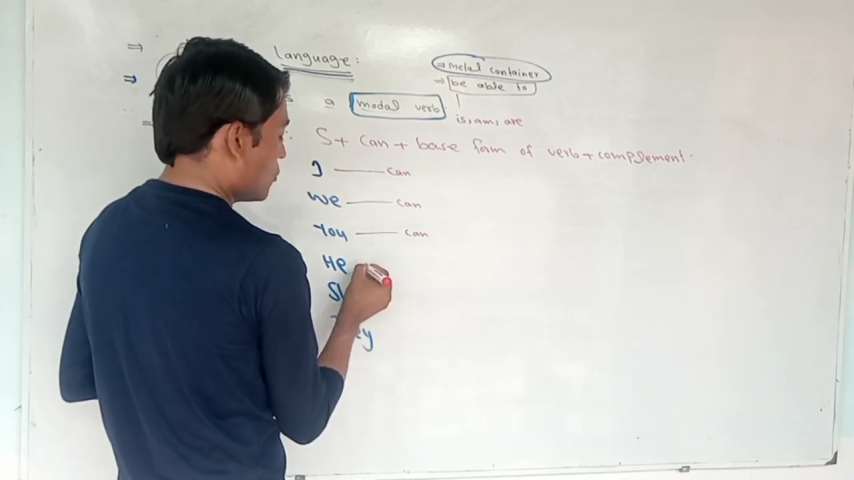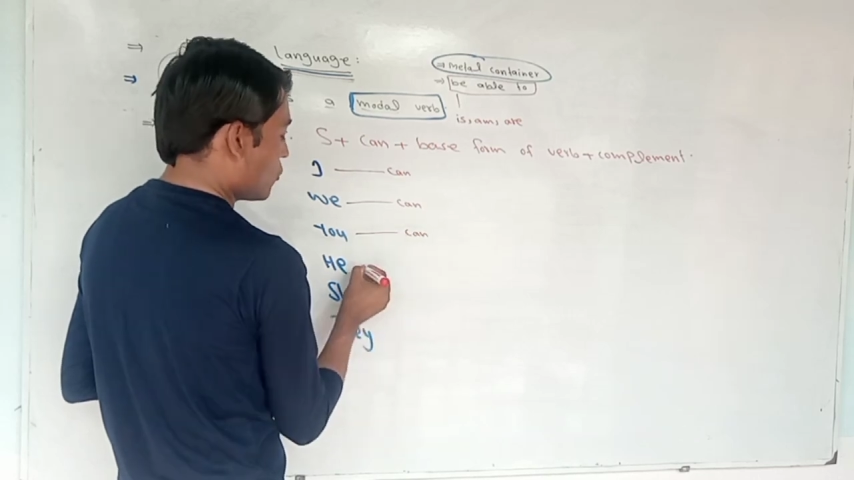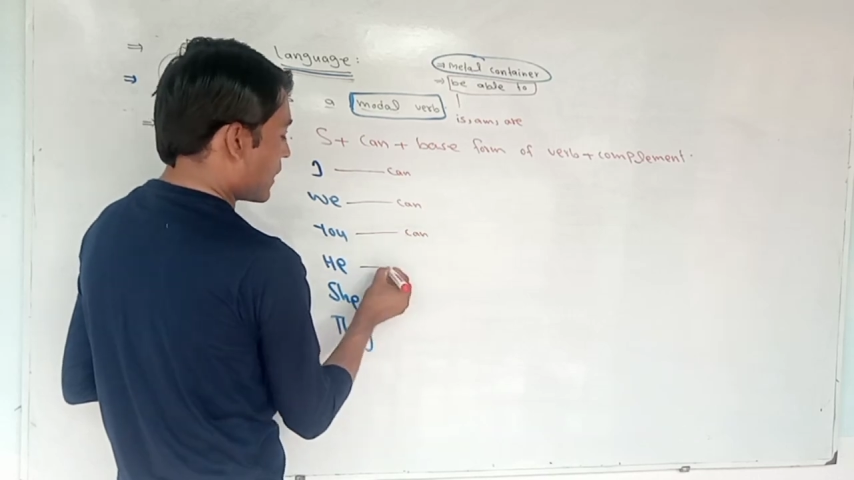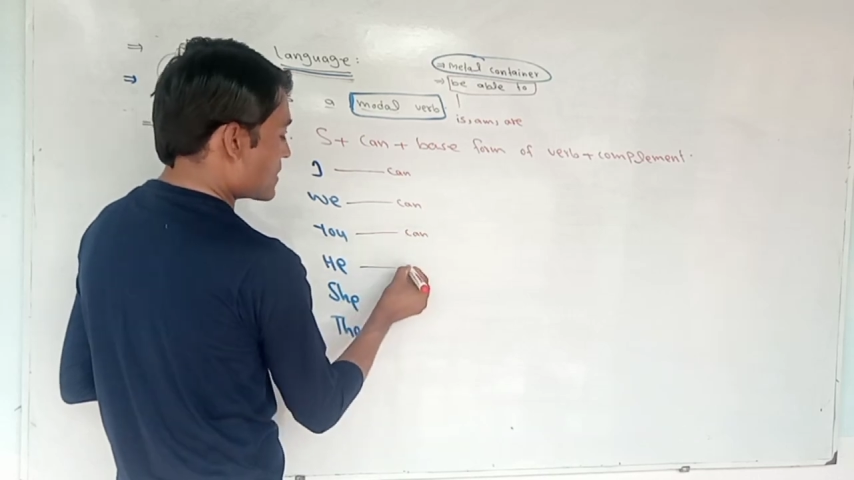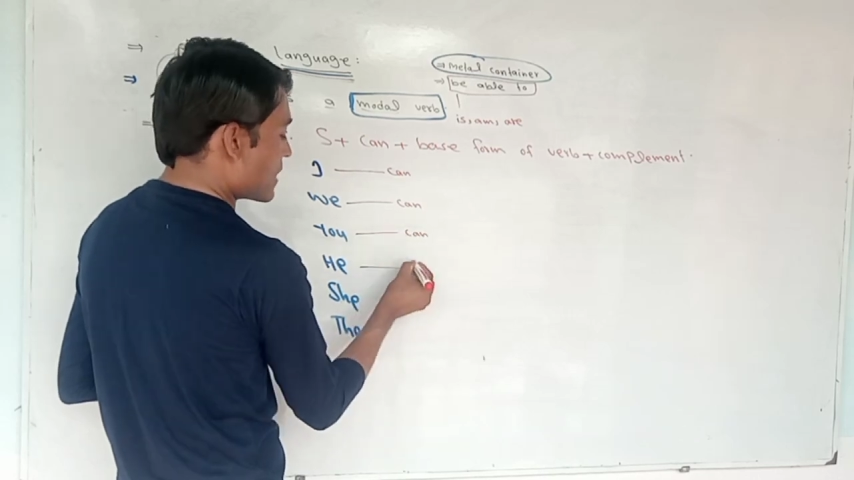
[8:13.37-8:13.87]

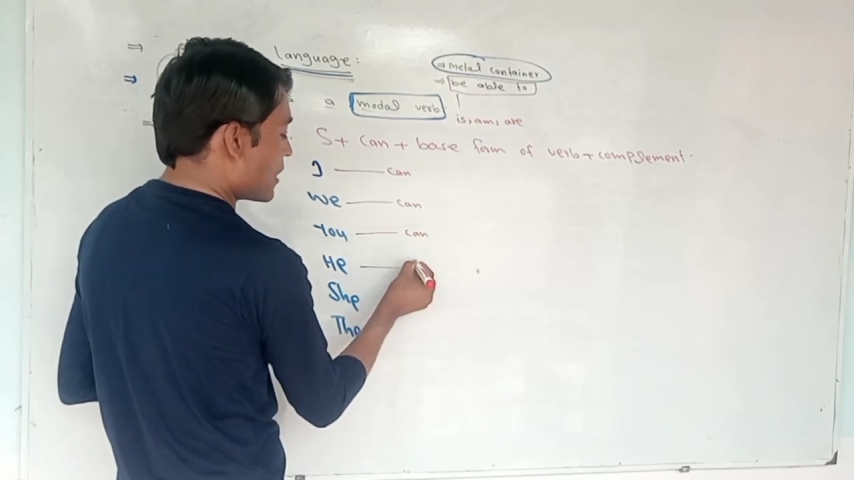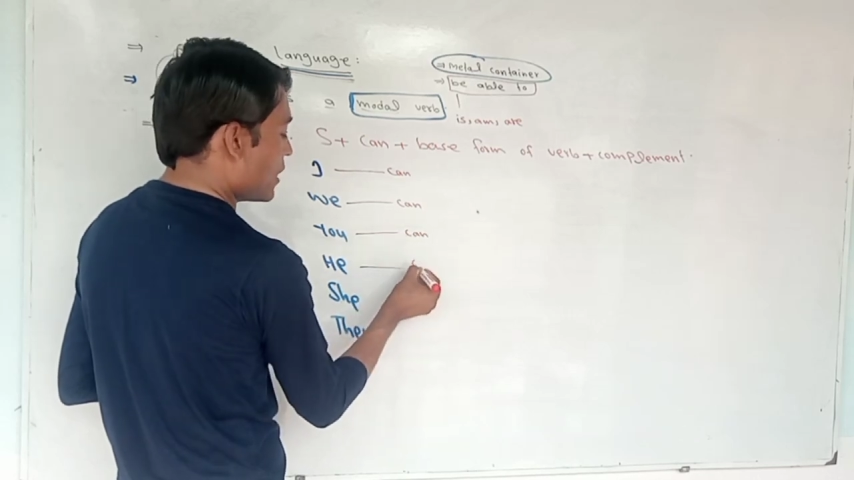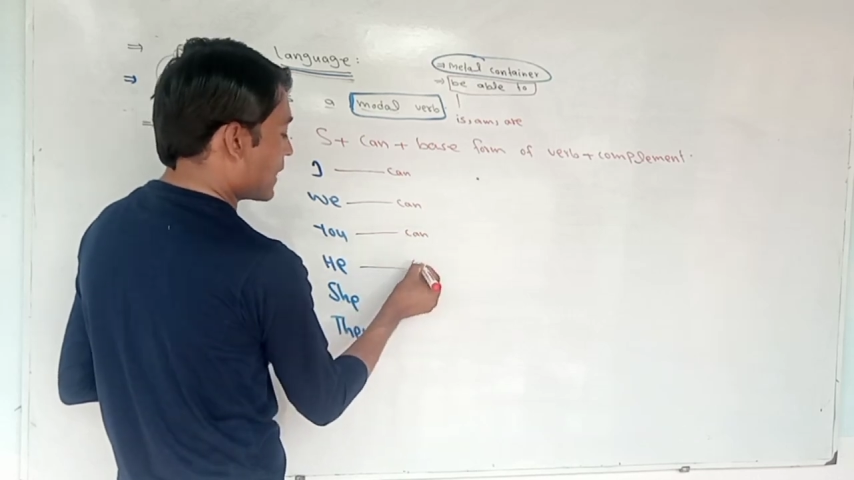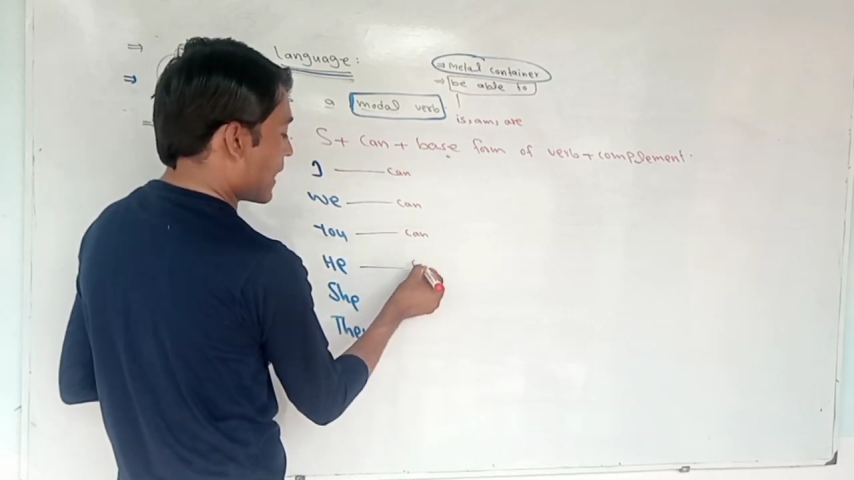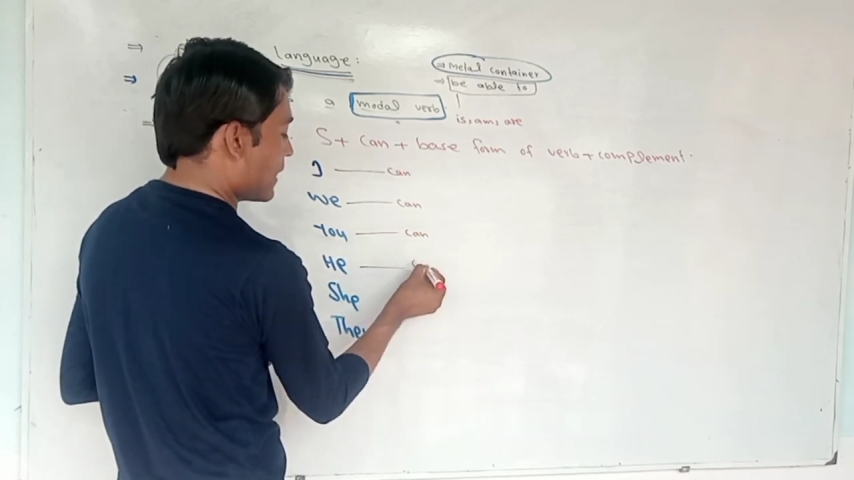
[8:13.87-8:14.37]
you can say
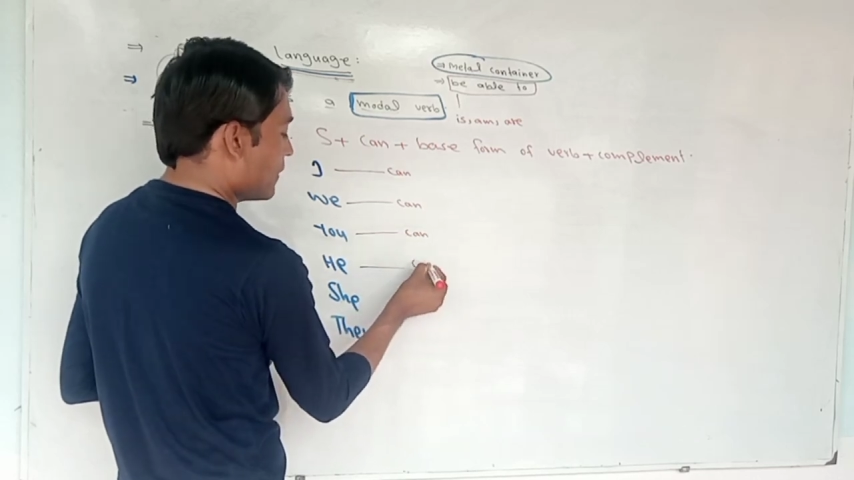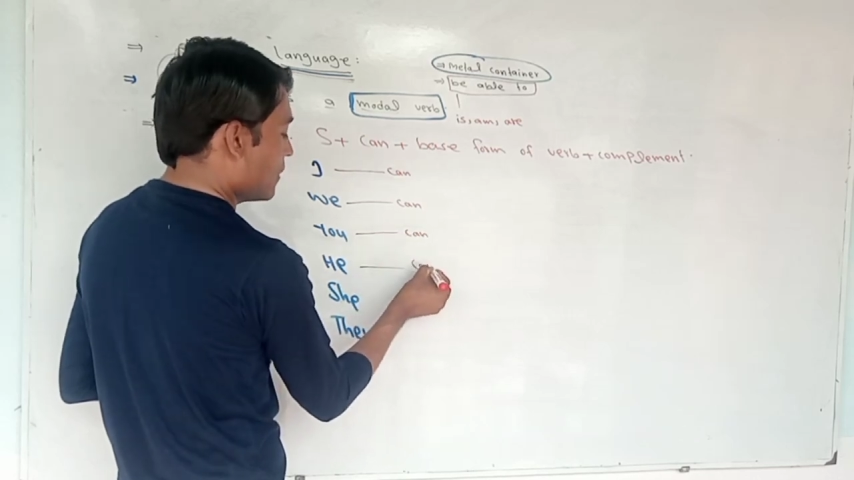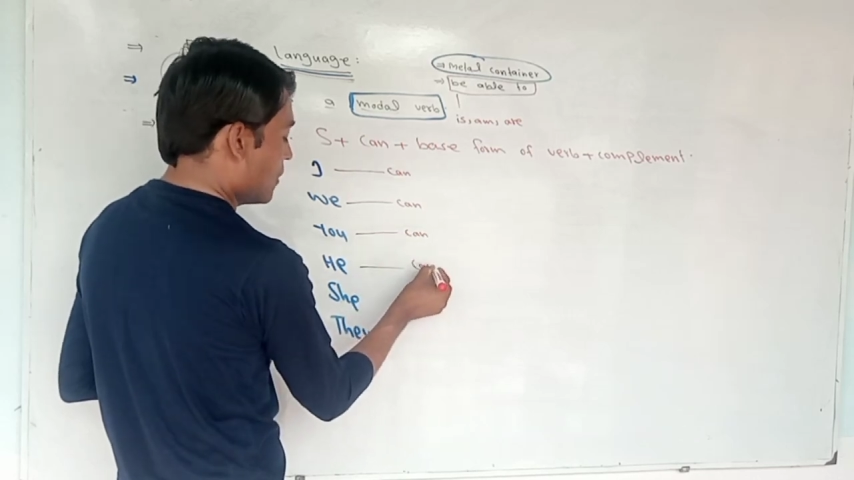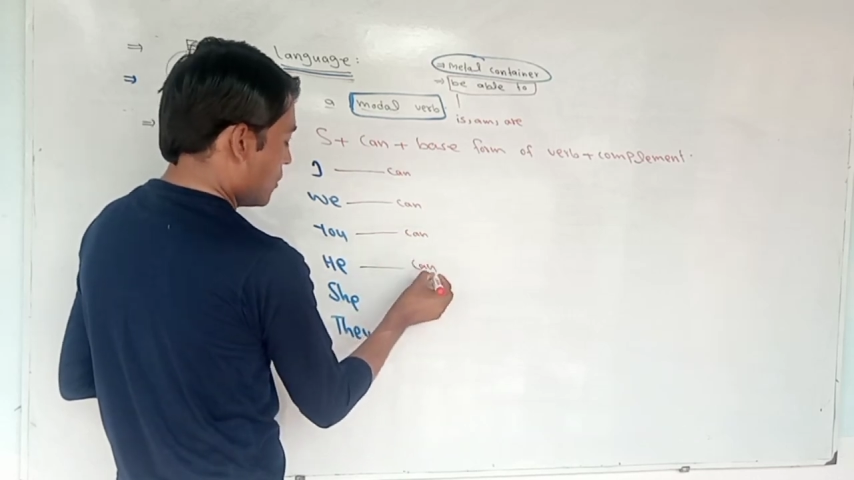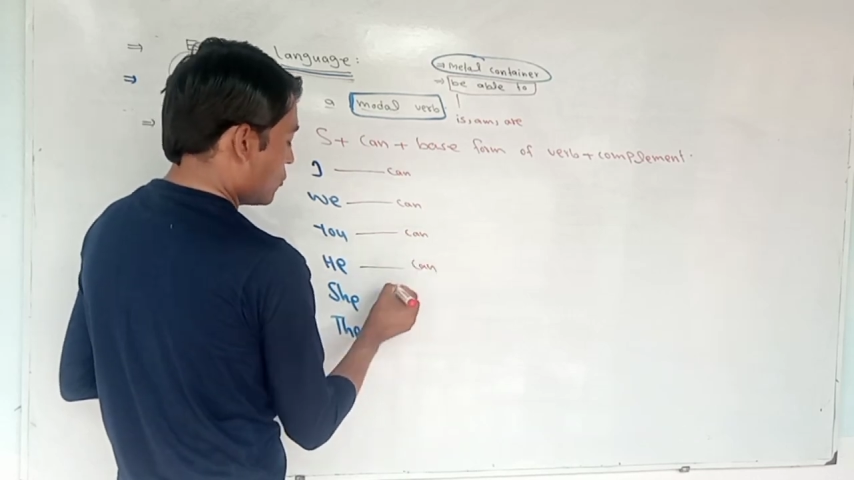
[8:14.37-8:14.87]
he
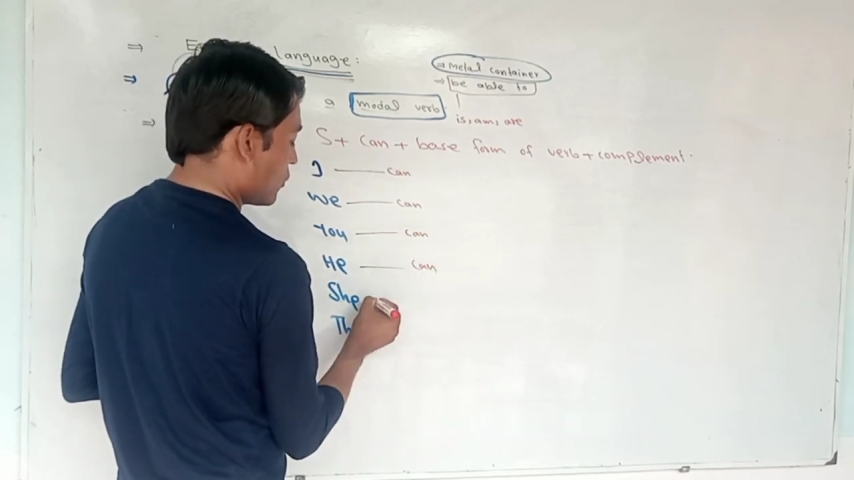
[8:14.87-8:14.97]
can,